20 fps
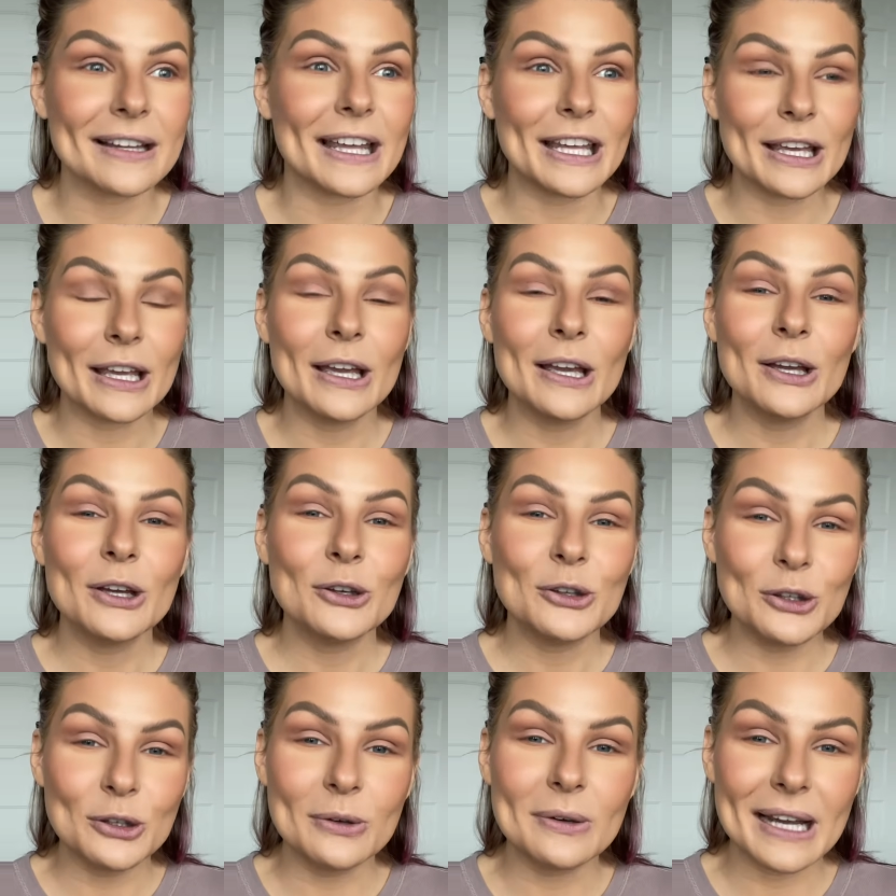Like
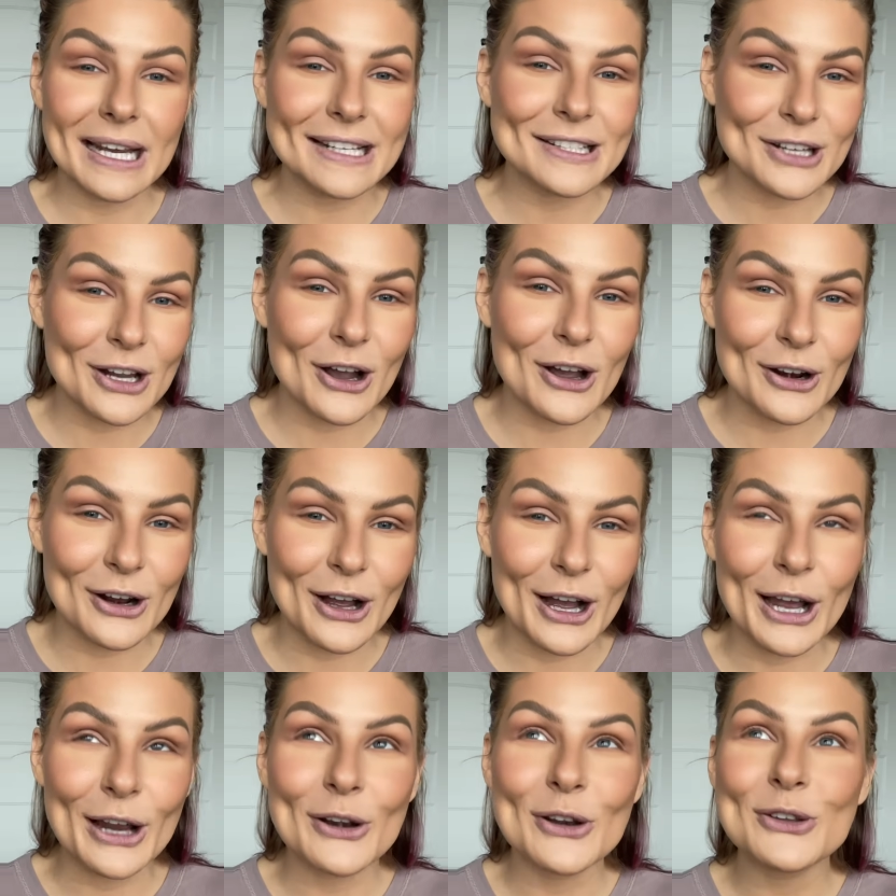you guys caught
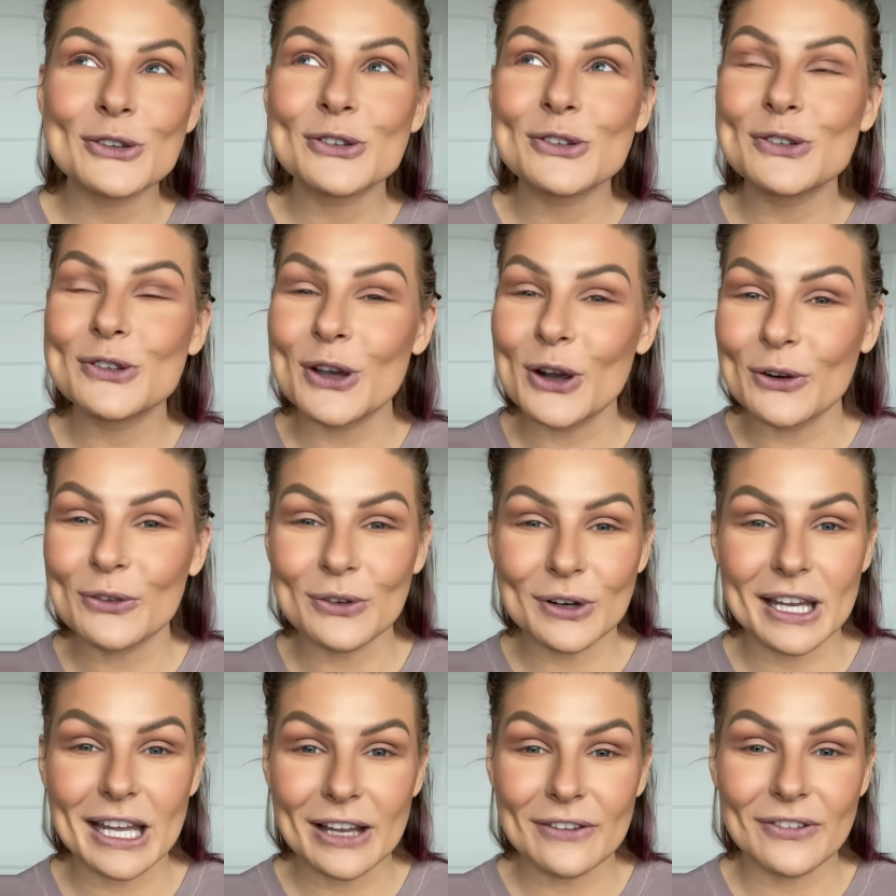on so
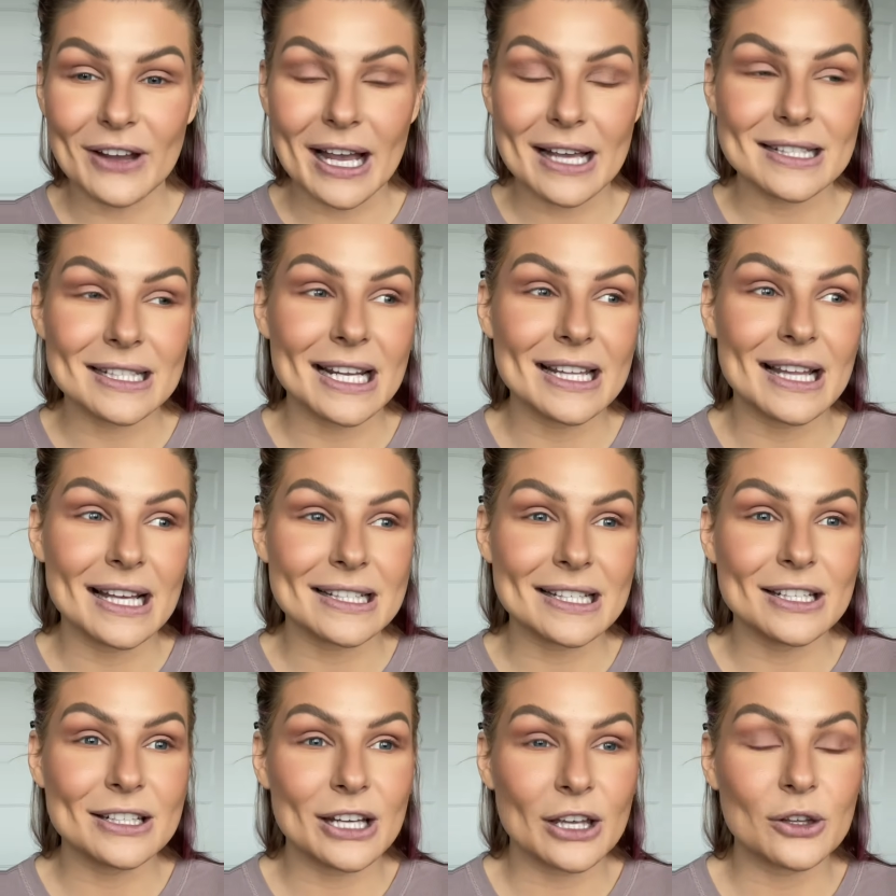freaking fast, and
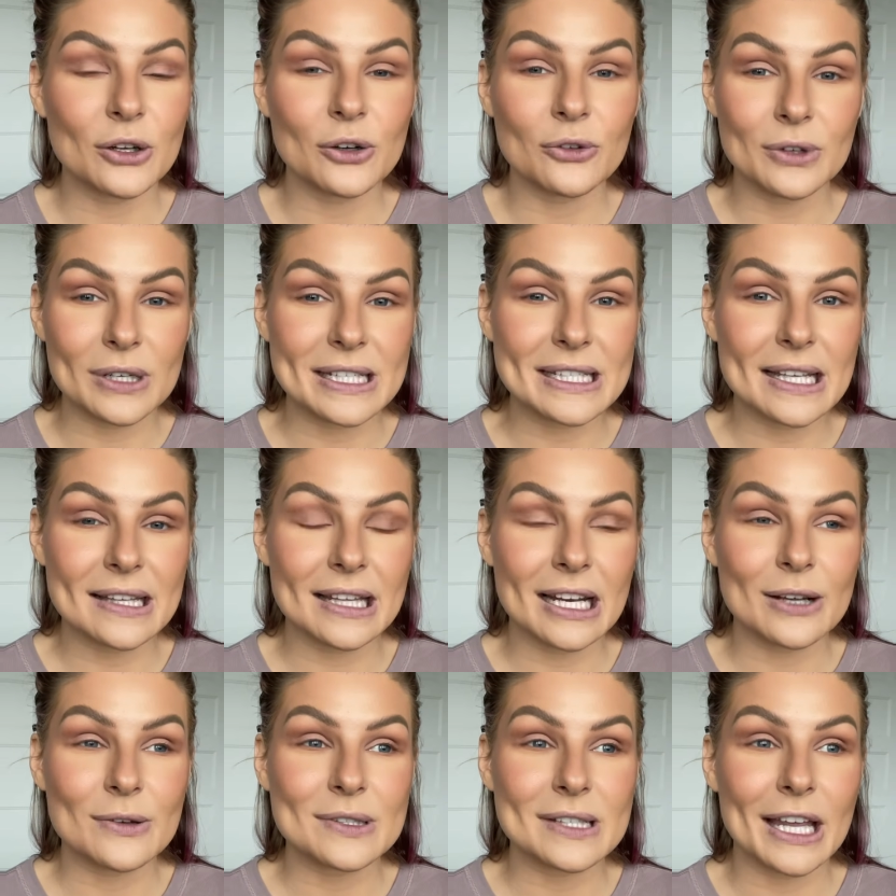that's another reason
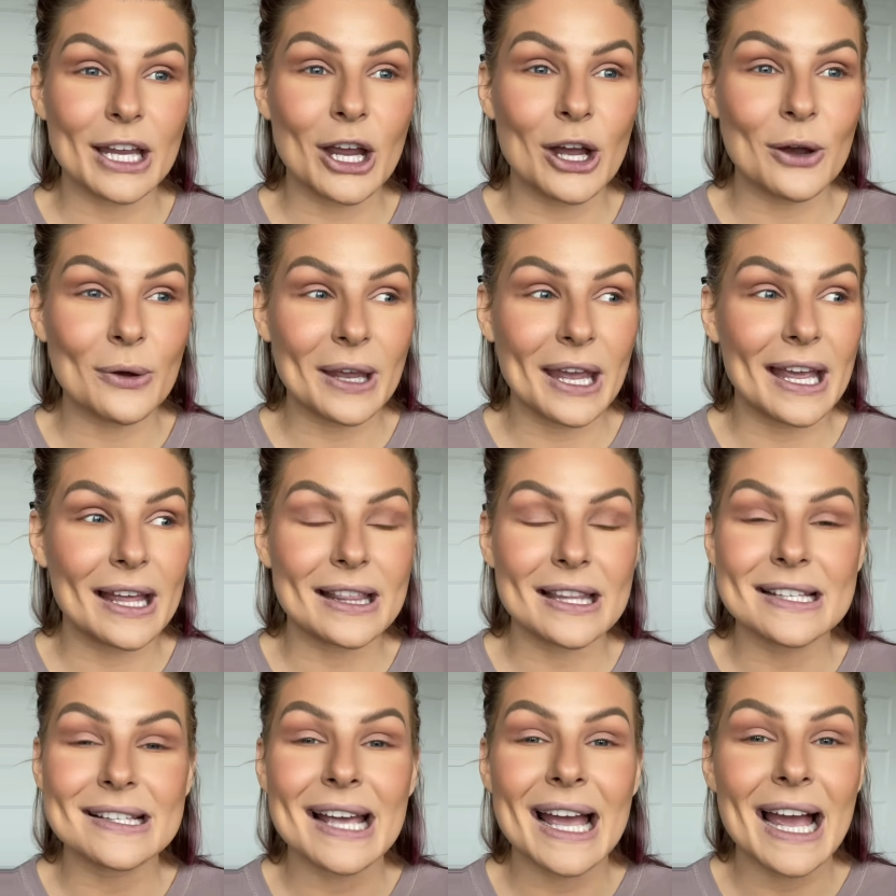that I was like, okay,
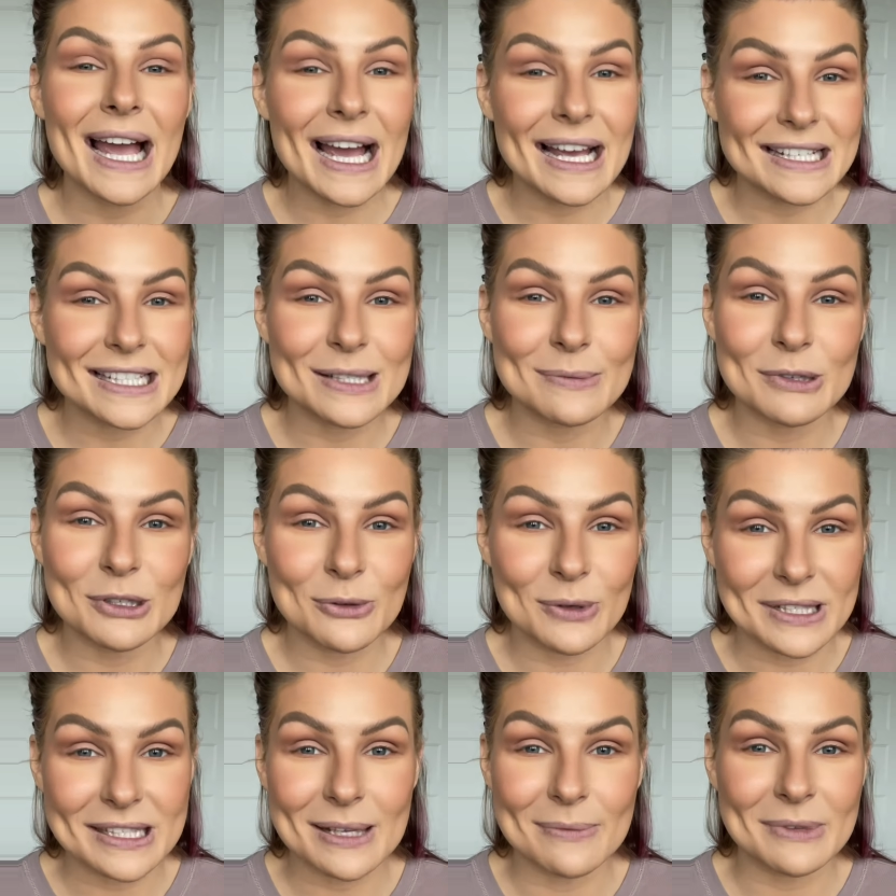this has to be
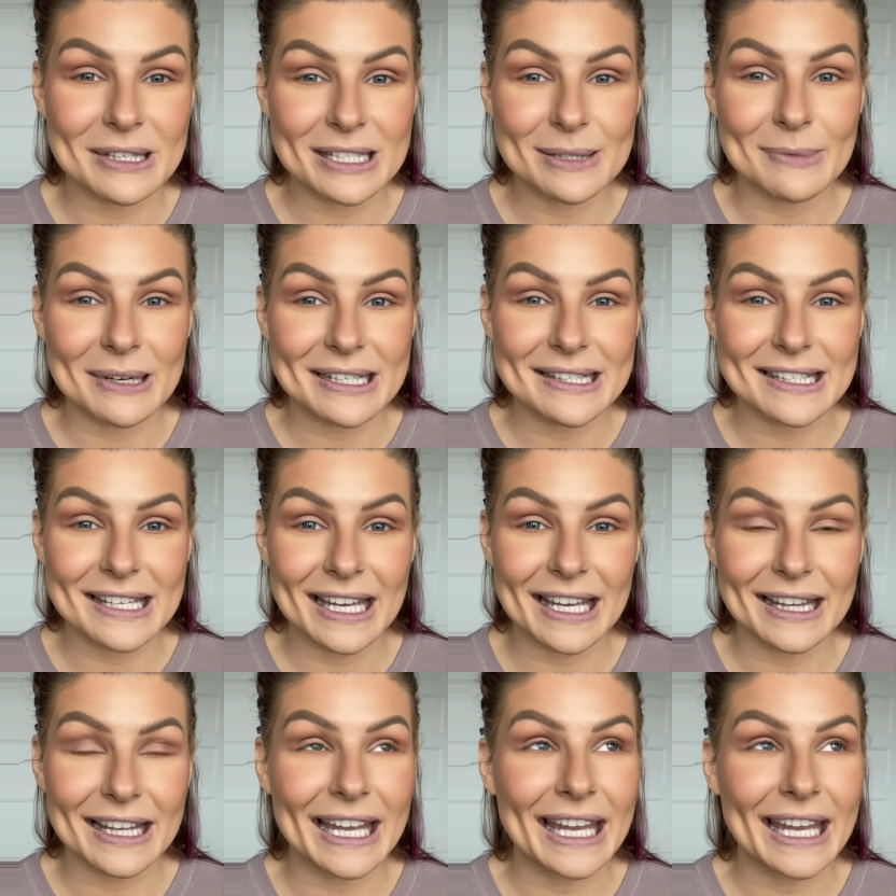doing something to my skin.